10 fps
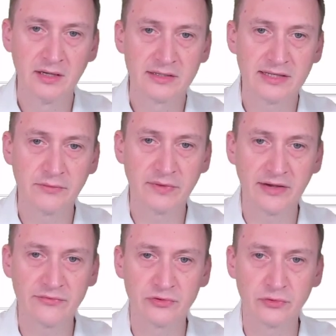Then we
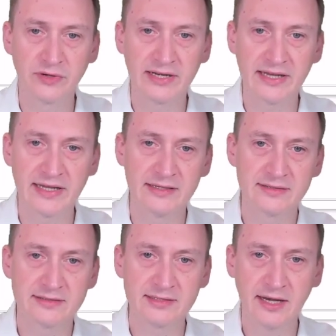have to create a
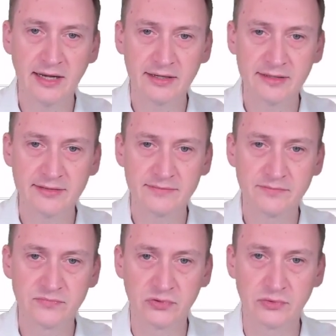target.
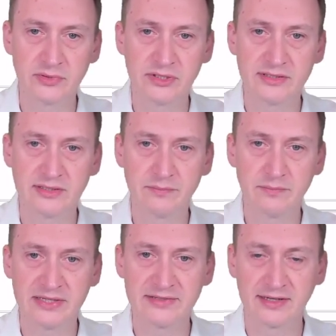So
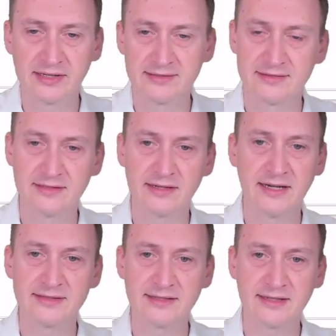basically this is an
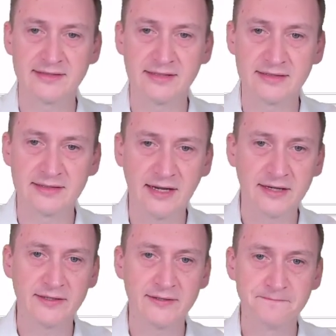iSCSI
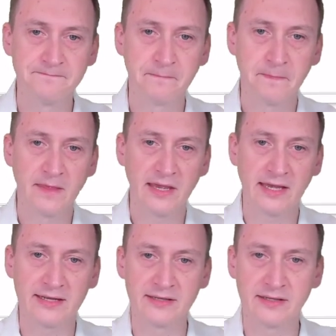target,
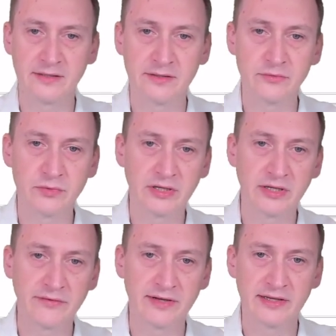and we can
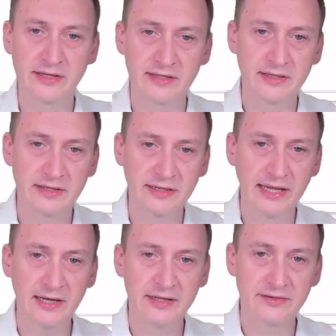give it an
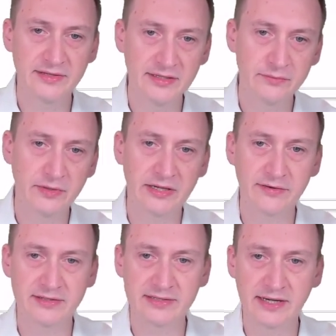alias here. We can give
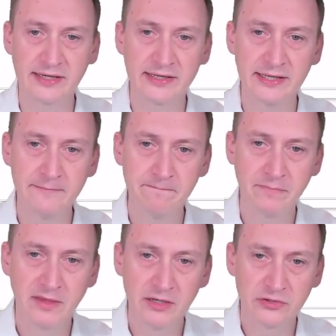it a target name.
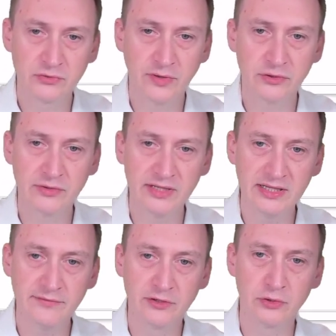So I could
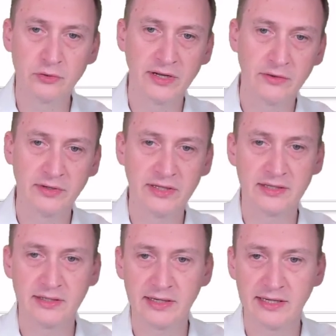even go down
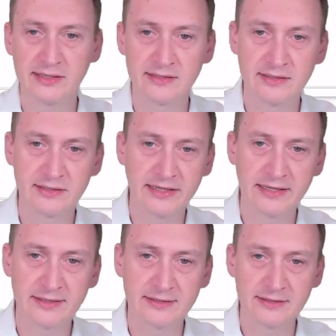here and
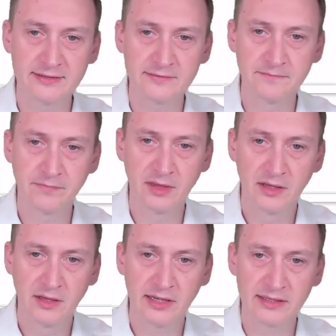edit this,
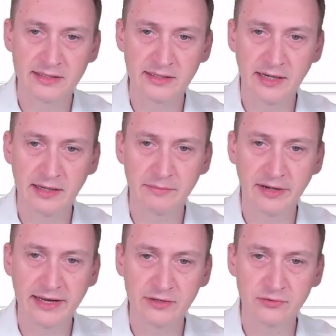and I
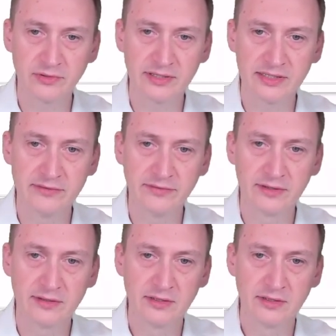might actually even